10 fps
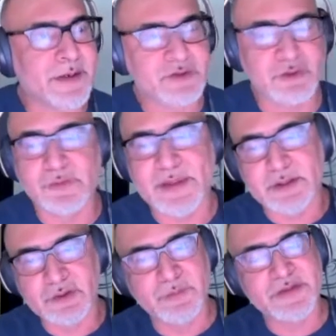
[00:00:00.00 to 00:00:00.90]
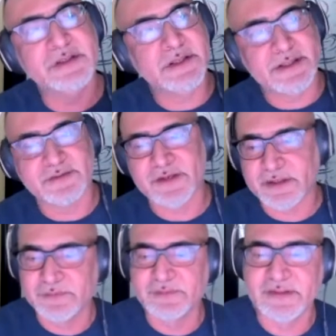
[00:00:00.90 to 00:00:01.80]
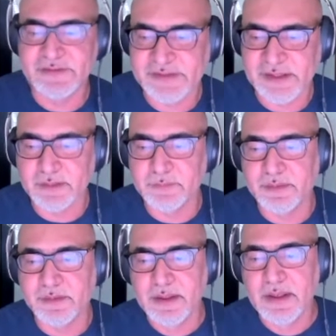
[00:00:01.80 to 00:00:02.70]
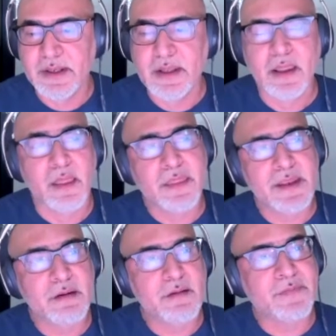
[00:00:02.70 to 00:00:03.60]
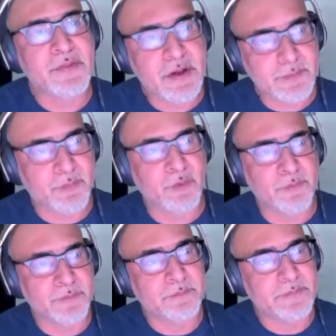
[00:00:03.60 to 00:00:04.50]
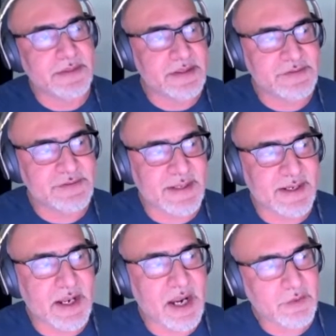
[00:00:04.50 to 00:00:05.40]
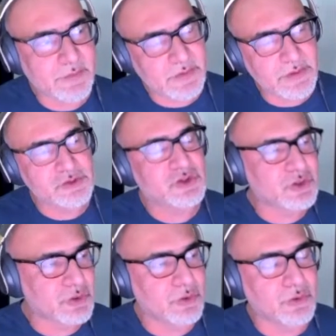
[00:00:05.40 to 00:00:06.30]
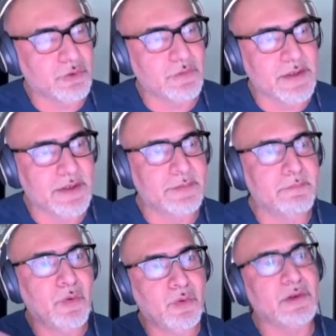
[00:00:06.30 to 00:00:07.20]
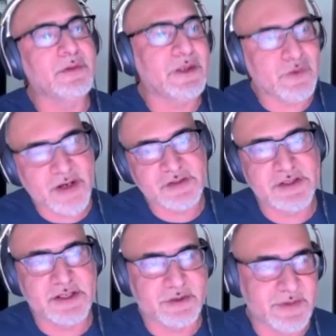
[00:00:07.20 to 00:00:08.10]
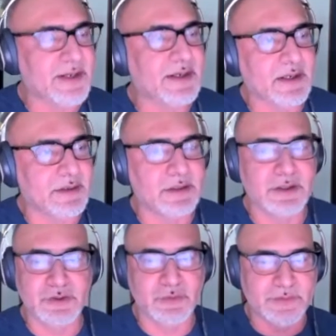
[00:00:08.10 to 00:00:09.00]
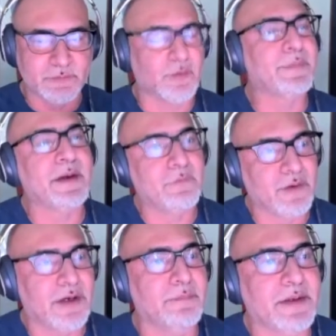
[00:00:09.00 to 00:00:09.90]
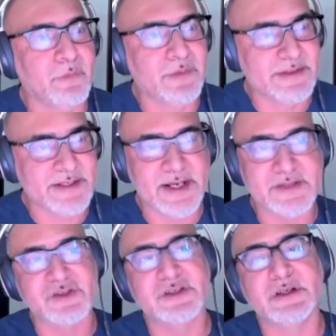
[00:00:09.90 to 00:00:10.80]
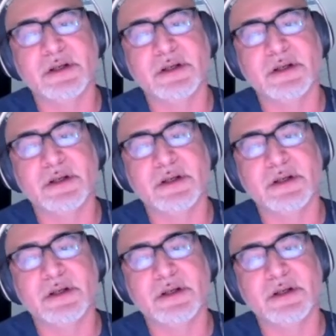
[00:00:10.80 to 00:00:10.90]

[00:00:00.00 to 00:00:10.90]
sure that your machine learning cycle is scalable. The third problem is that how do you ensure that the model that you actually created in your development environment, when the data engineer,